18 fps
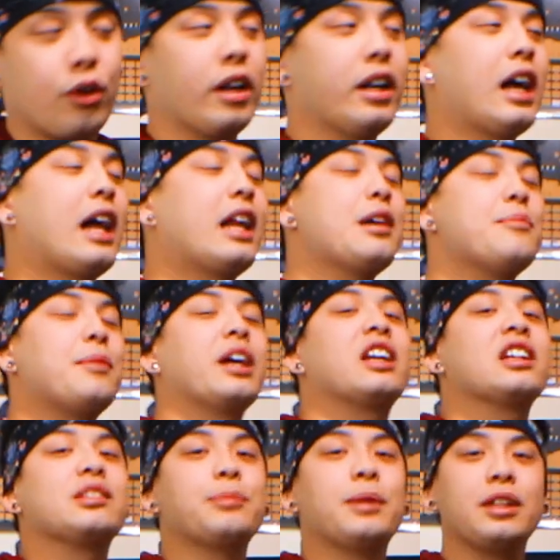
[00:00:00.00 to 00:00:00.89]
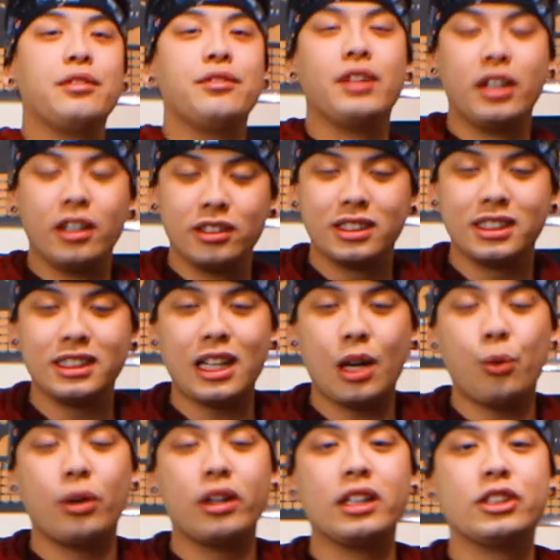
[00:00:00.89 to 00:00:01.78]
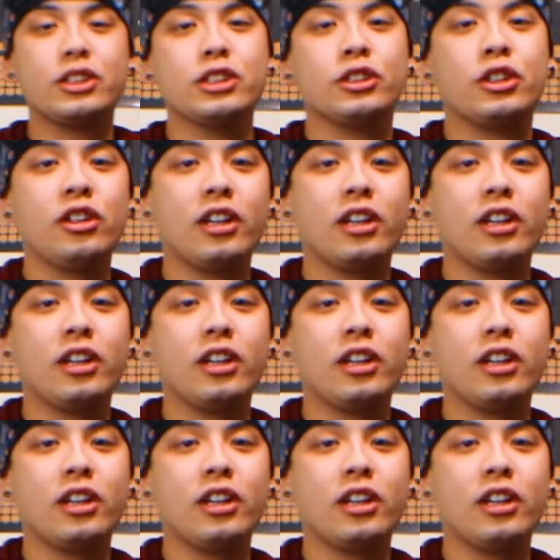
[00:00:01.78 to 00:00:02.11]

Granted, I didn't make as many videos as I wanted to in